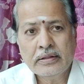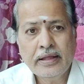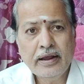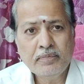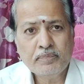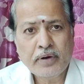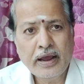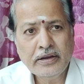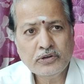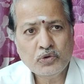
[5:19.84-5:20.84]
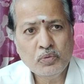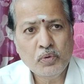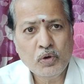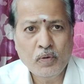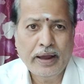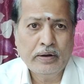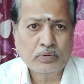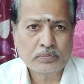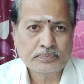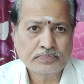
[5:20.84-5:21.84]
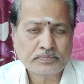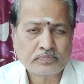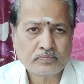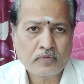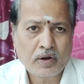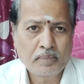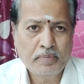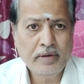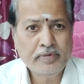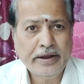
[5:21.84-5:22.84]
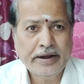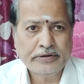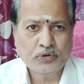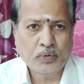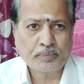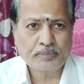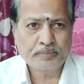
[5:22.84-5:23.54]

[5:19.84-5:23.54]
Then price to book value, PB ratio.